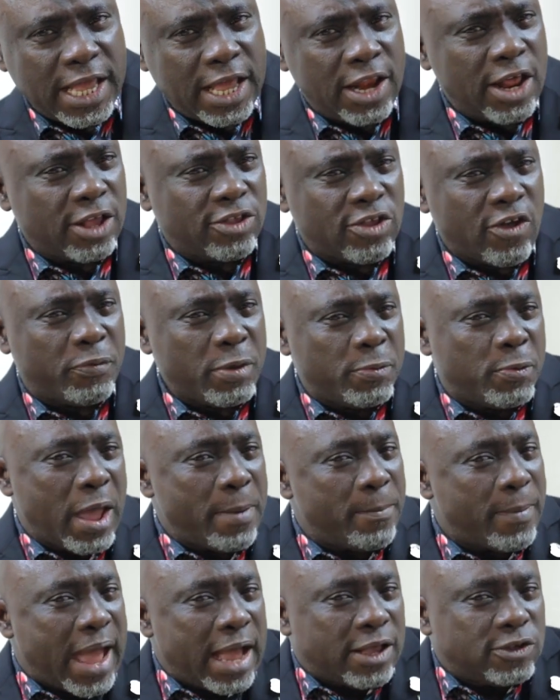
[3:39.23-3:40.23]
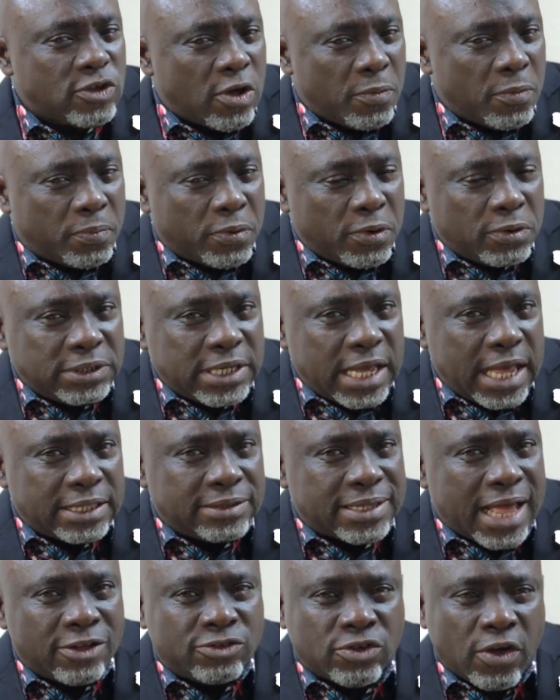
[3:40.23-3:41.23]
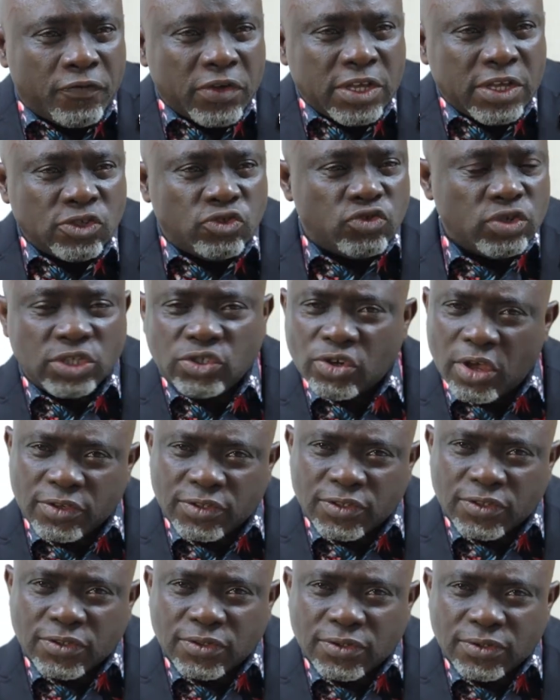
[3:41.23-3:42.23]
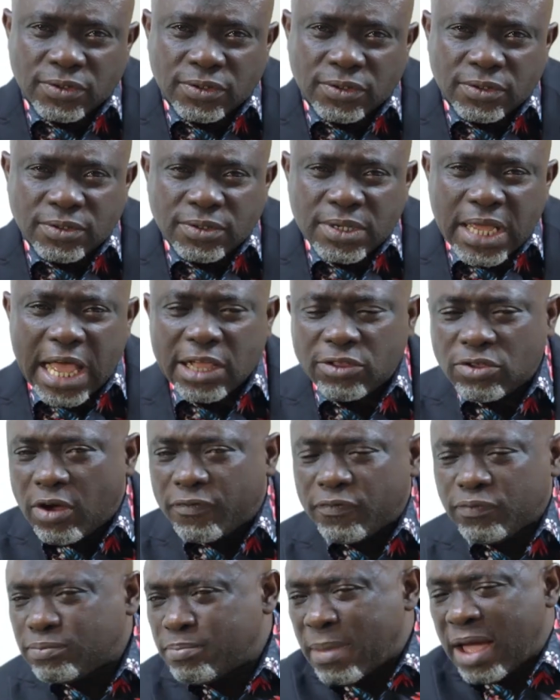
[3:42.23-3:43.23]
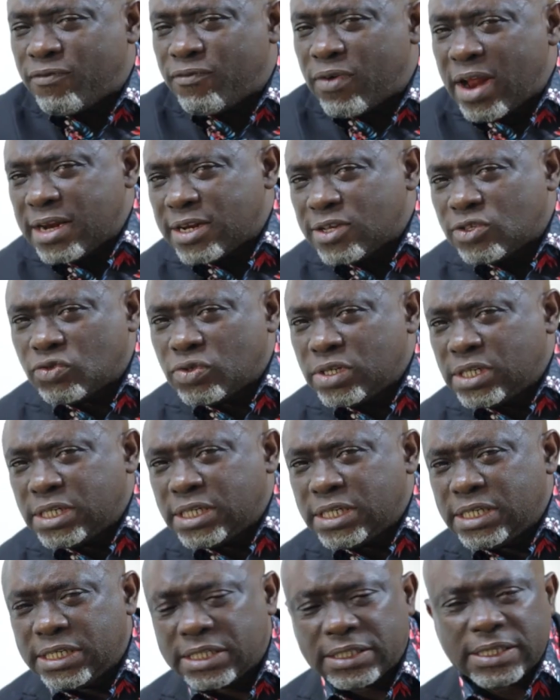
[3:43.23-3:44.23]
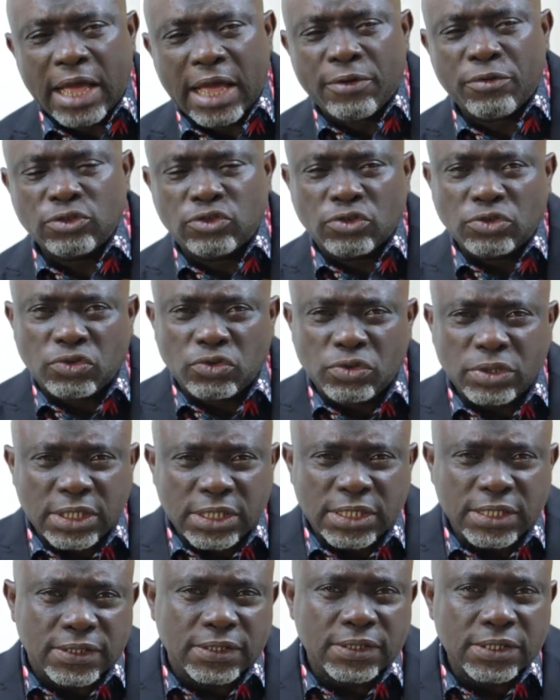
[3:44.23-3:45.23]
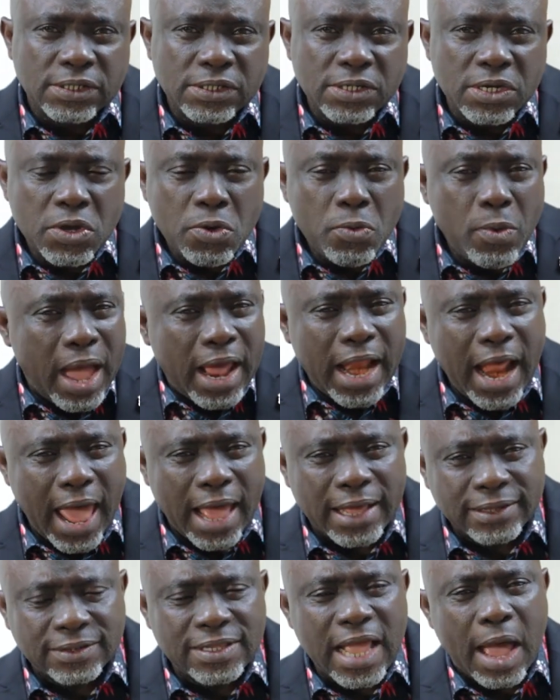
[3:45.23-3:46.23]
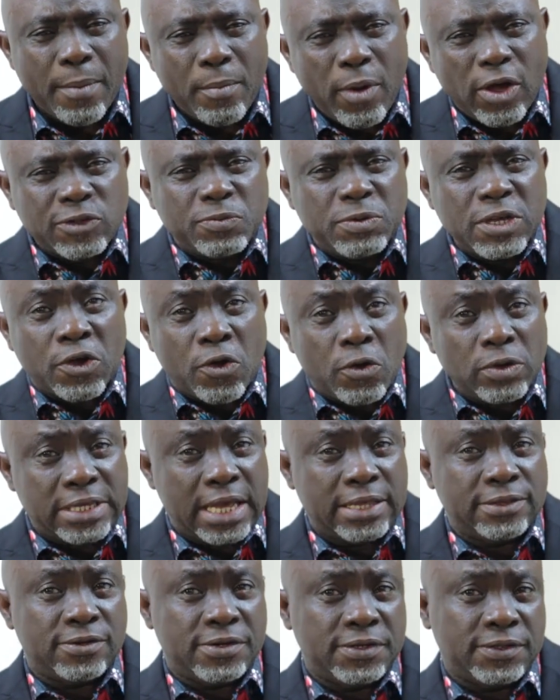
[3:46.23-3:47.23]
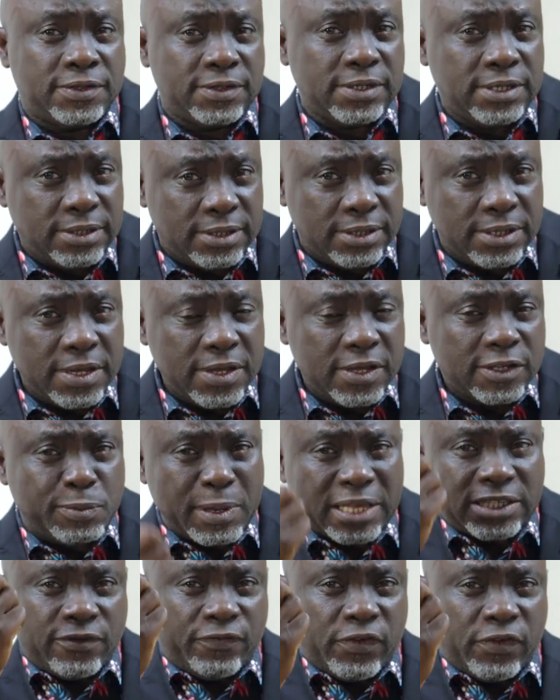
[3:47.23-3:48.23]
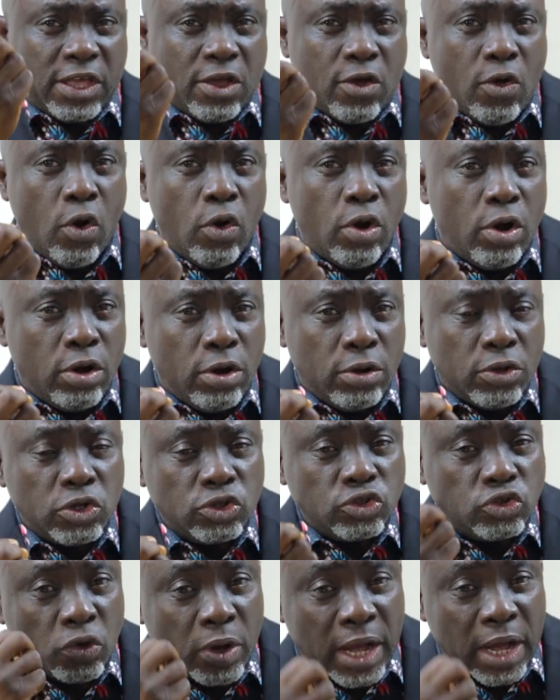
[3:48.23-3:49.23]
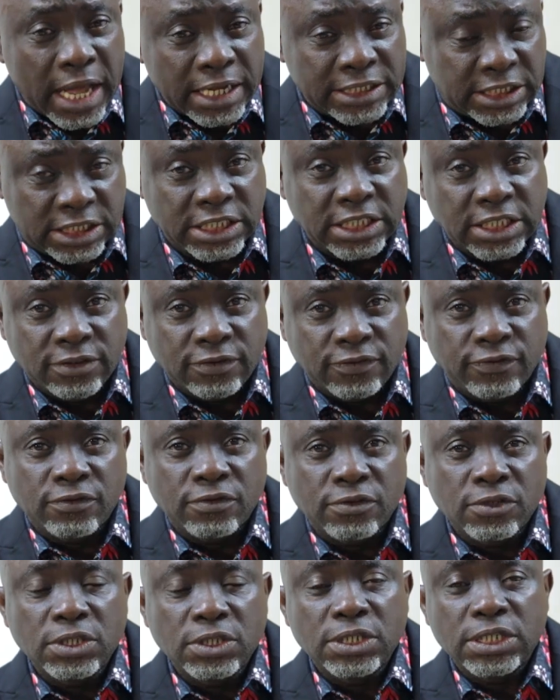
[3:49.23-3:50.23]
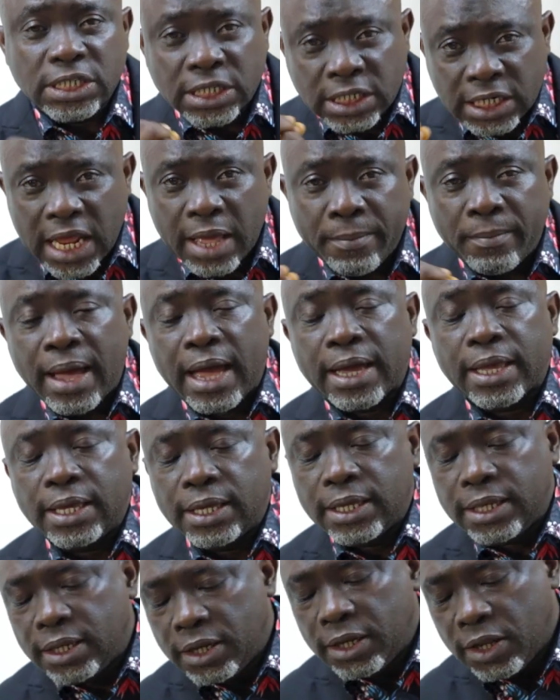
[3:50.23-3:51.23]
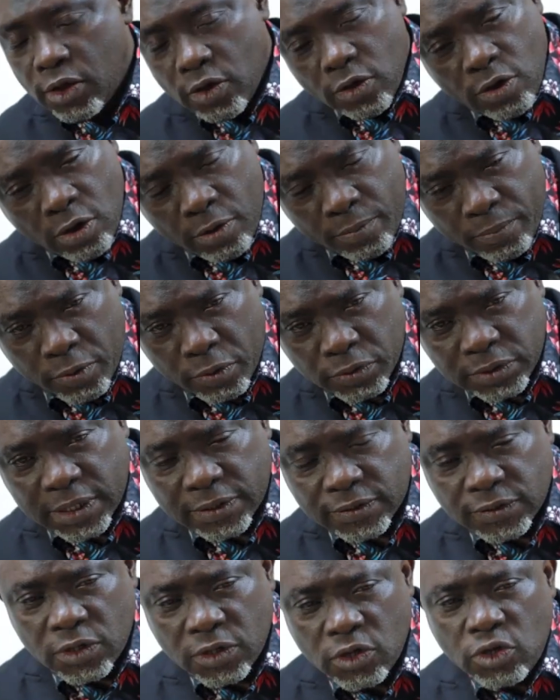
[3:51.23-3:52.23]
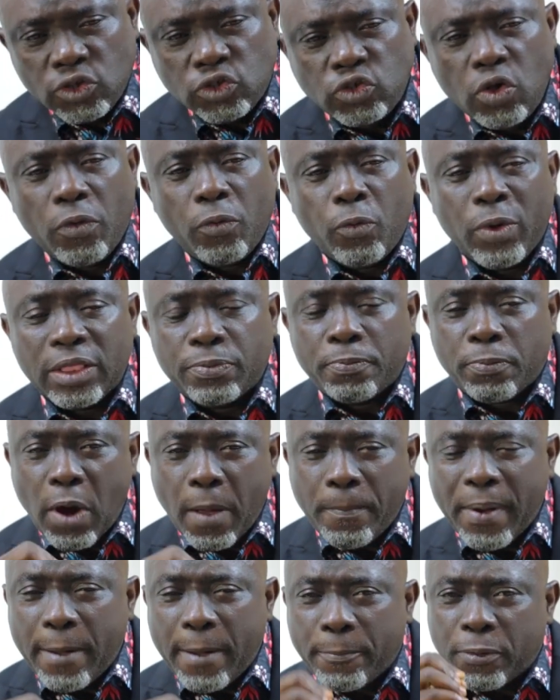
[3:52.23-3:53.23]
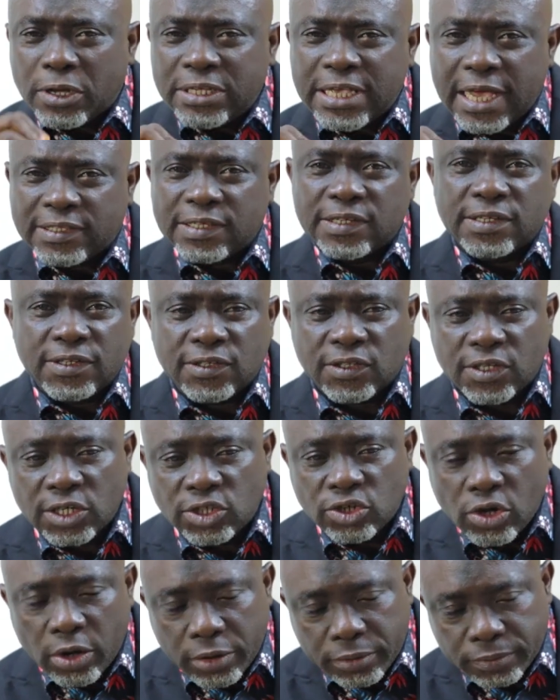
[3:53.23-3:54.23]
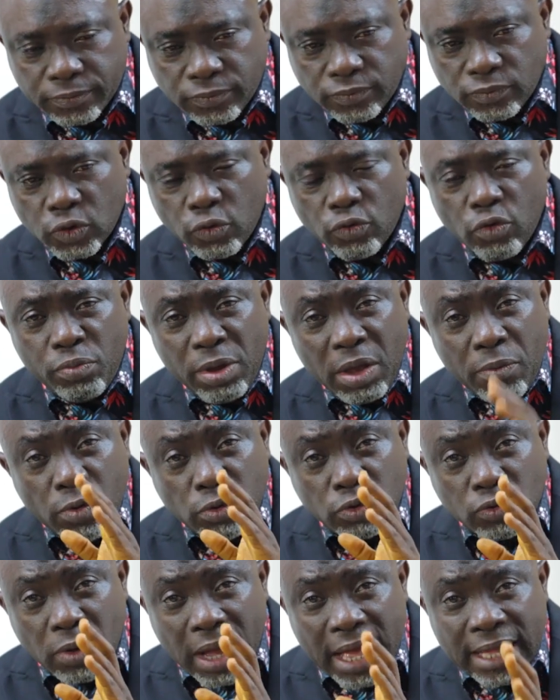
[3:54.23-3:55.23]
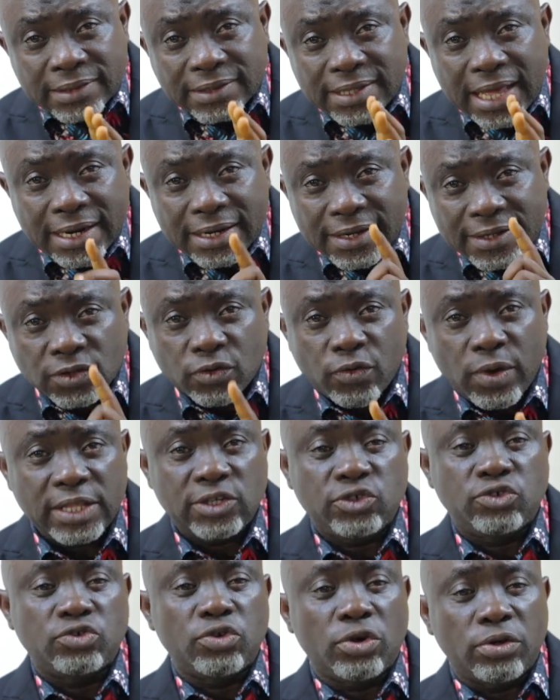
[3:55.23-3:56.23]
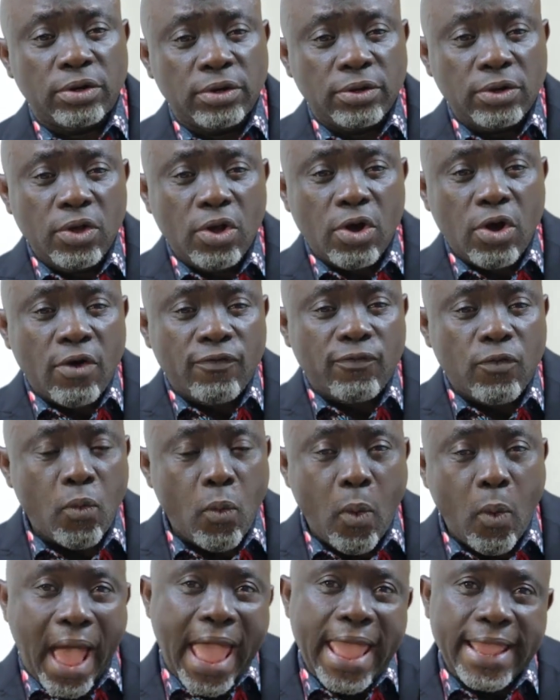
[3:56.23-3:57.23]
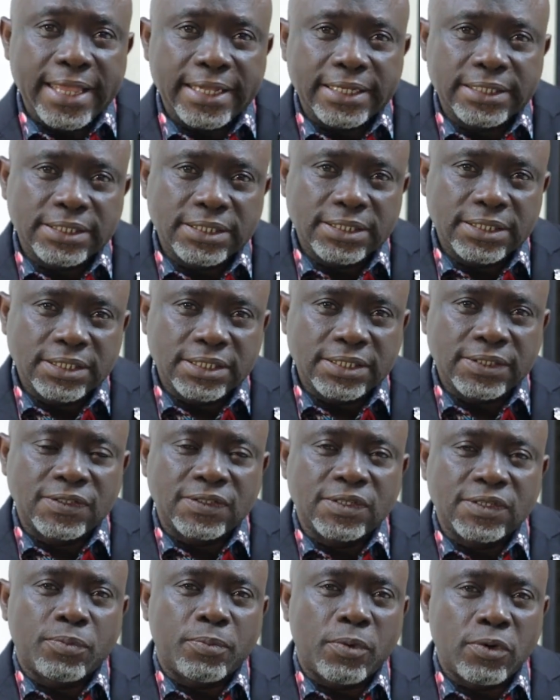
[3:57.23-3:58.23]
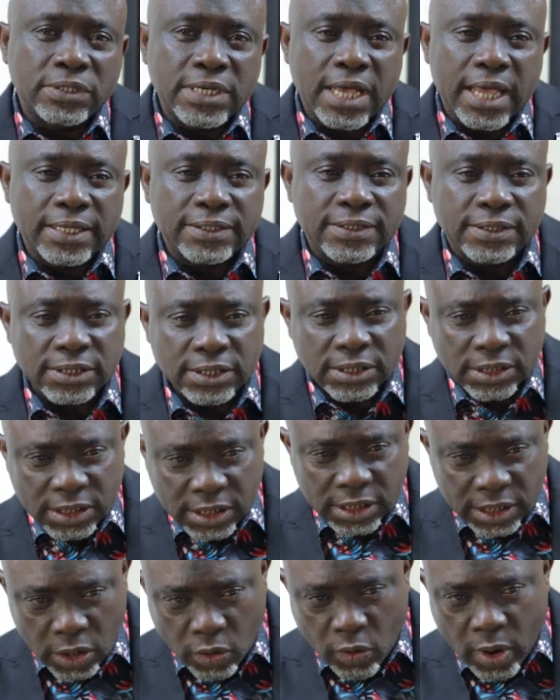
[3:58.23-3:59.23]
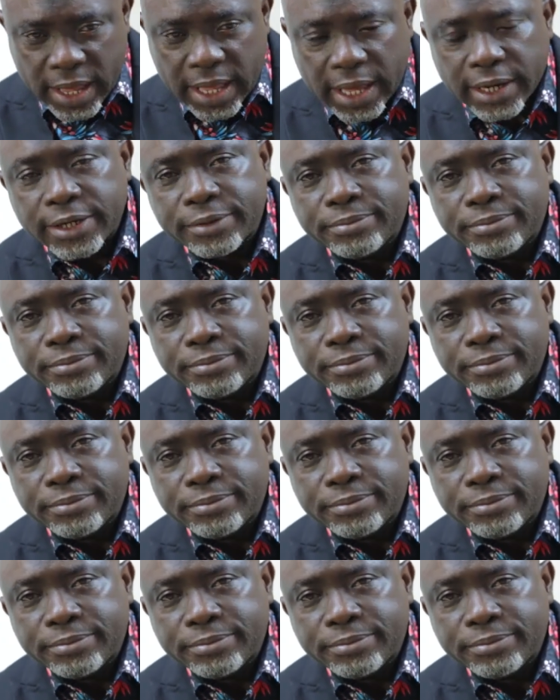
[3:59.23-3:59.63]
A lot of people embark on projects out of intuitions, out of my friend is doing it, I want to do it. Whereas there must be cogent reason, specific goal to achieve in embarking on projects. So with proper project initiation, we'll be able to answer this question of why is the project required.